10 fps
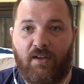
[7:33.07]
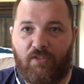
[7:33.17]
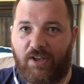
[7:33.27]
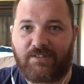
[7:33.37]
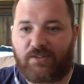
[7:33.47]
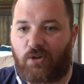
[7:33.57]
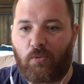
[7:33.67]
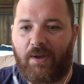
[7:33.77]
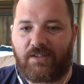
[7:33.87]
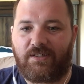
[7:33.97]
Things that
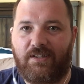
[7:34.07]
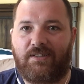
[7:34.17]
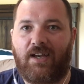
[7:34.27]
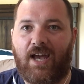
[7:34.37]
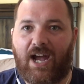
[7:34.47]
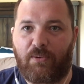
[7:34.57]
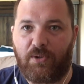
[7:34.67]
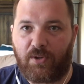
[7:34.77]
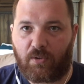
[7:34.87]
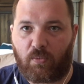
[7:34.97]
don't make sense, how are
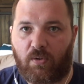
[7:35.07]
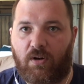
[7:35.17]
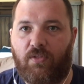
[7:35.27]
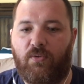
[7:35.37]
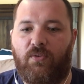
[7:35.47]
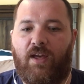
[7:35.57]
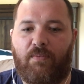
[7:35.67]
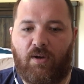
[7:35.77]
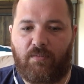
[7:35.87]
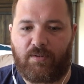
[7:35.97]
you going to work through that
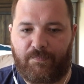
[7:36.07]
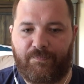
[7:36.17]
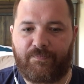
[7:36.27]
problem?